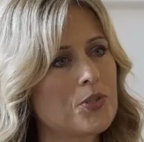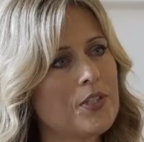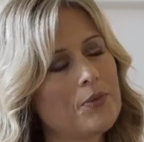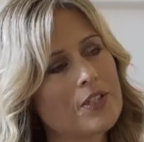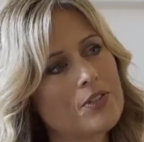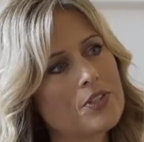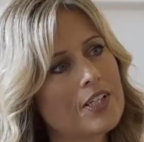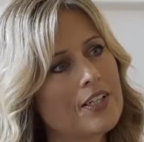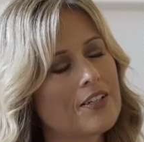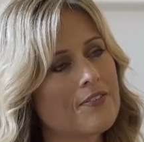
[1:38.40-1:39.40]
To anyone who's
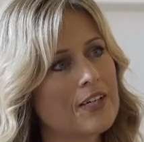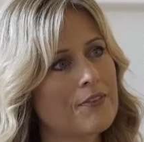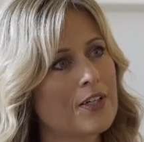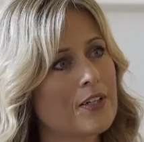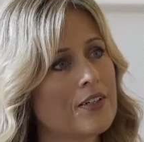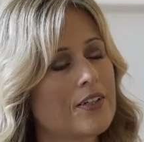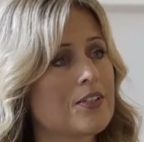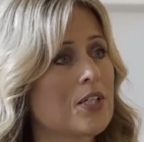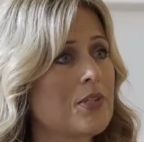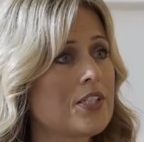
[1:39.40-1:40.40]
thinking of having a
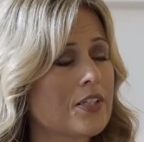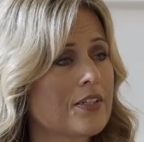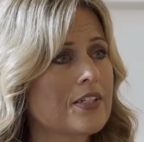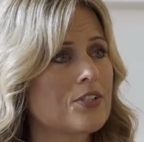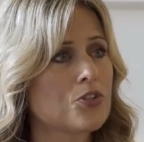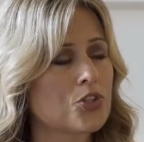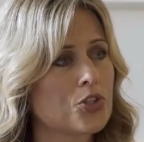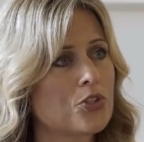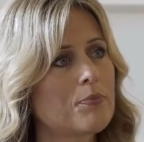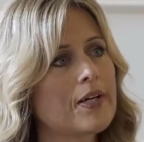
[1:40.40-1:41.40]
tummy tuck and is not
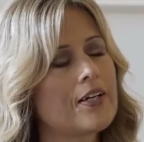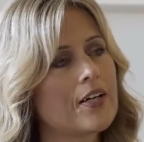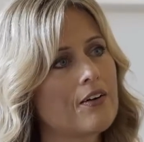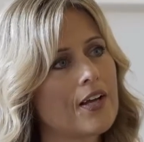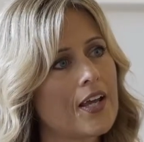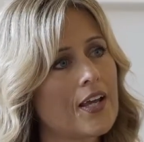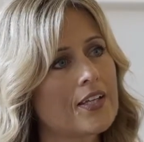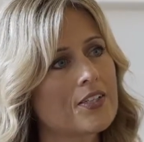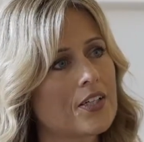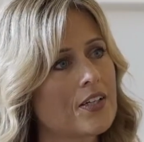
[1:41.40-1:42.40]
sure about going
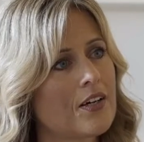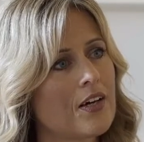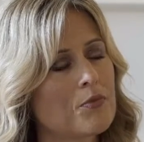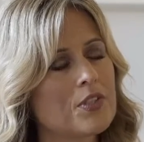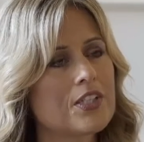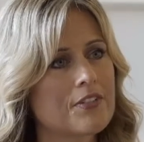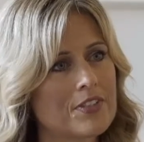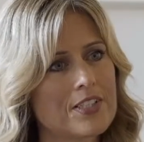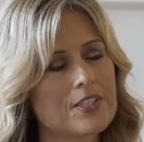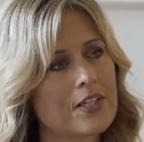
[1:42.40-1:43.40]
ahead, I'd
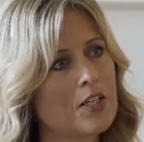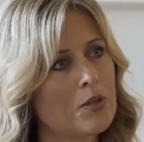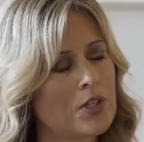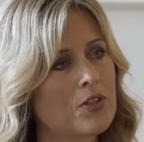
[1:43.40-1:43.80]
definitely say come